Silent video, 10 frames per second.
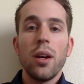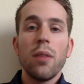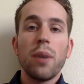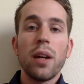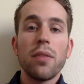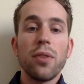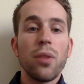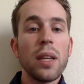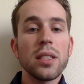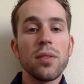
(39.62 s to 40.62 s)
But for the
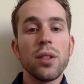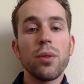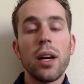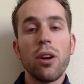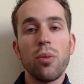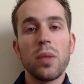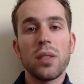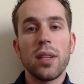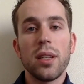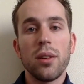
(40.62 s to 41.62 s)
rest of you, I hope this
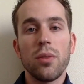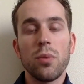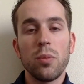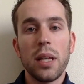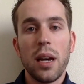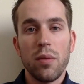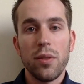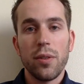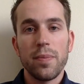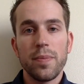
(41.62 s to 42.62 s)
video will be
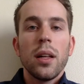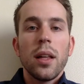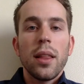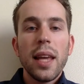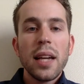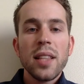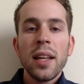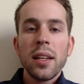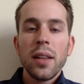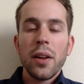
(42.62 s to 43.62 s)
helpful. The
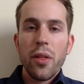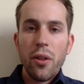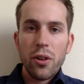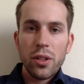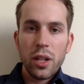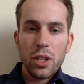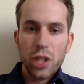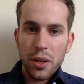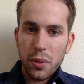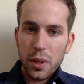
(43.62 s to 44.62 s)
Icelandic letter thorn
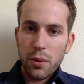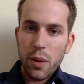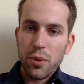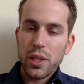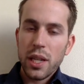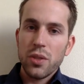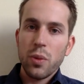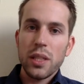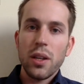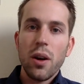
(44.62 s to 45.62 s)
generally represents what
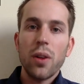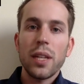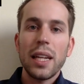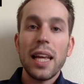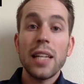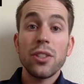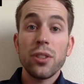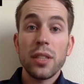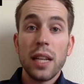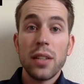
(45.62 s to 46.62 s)
is called an
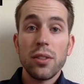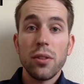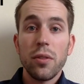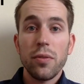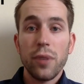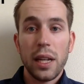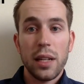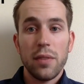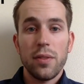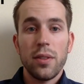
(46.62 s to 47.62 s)
interdental
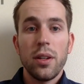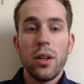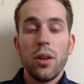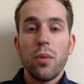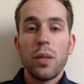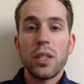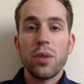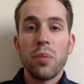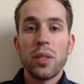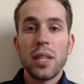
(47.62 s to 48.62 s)
fricative, which is
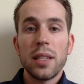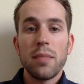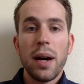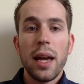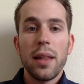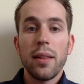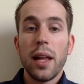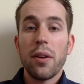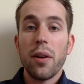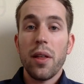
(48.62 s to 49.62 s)
represented by the
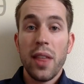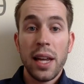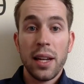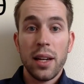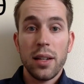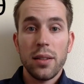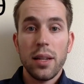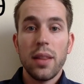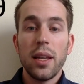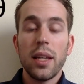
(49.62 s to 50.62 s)
letter theta
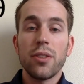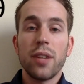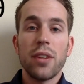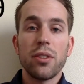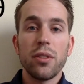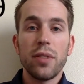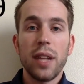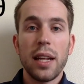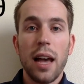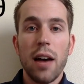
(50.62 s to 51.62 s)
in the International
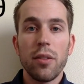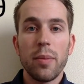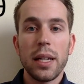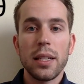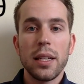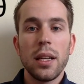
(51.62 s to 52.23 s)
Phonetic Alphabet.